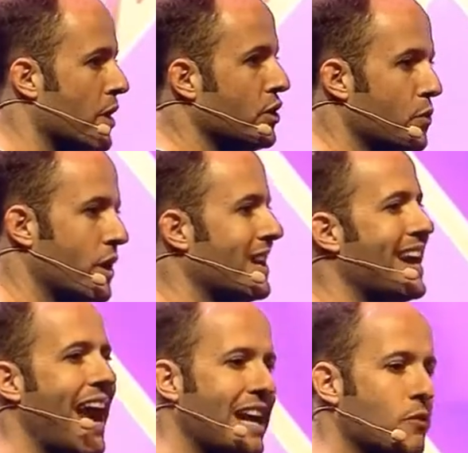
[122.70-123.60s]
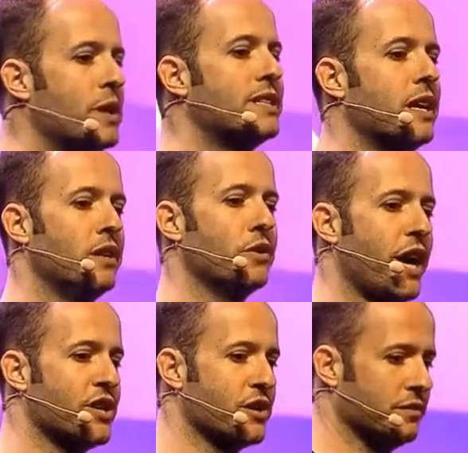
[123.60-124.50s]
way you would in any retail
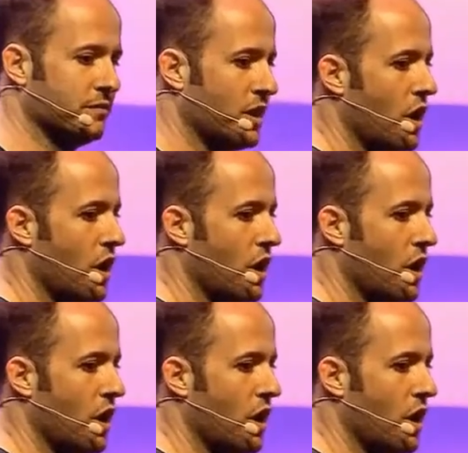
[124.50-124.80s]
location.